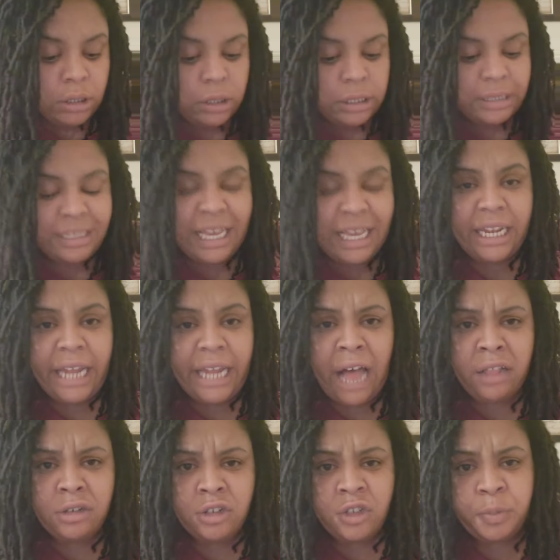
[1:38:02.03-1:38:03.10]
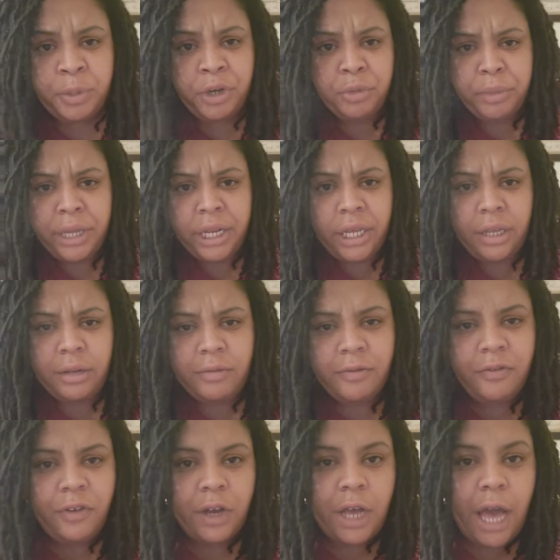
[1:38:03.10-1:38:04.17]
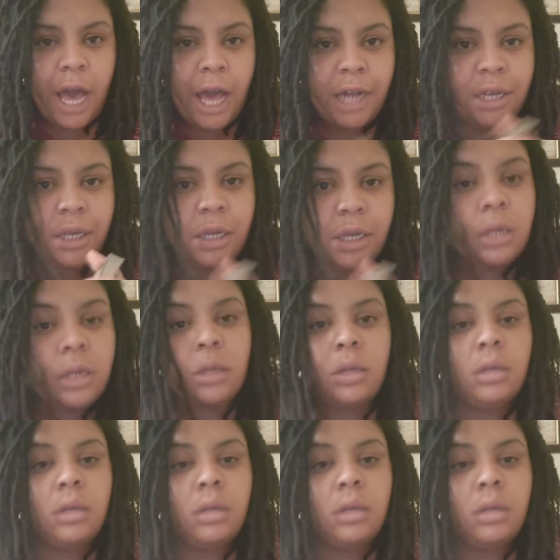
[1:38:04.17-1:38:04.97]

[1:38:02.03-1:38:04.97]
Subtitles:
$10 per minute. Fuck out of here.